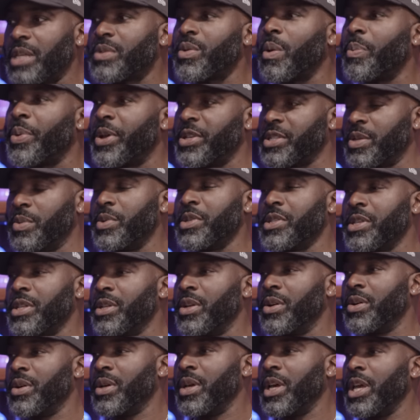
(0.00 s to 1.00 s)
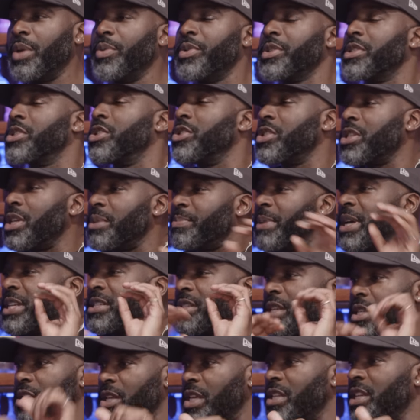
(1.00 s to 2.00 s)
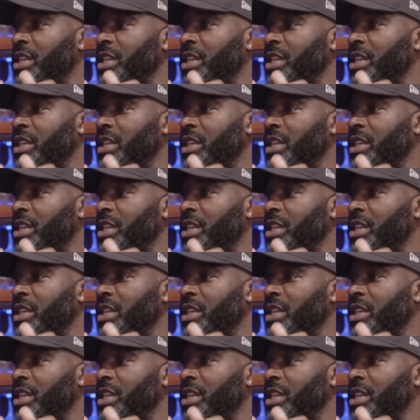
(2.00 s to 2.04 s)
that's what a person wants to know. Do